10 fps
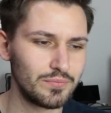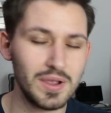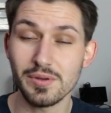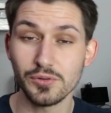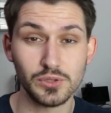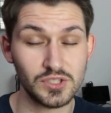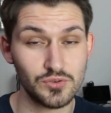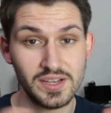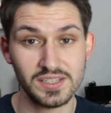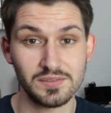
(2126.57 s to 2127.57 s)
Maybe it was
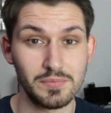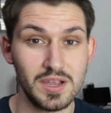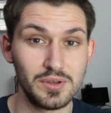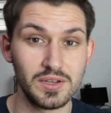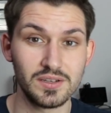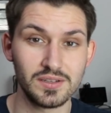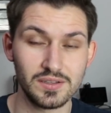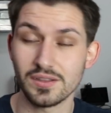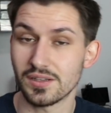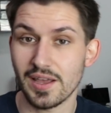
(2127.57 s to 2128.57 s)
stress, maybe
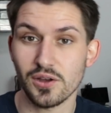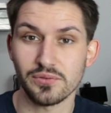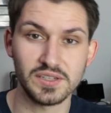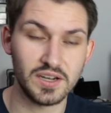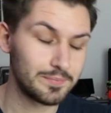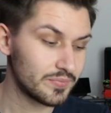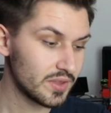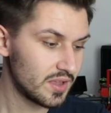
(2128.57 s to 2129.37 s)
the lack of time.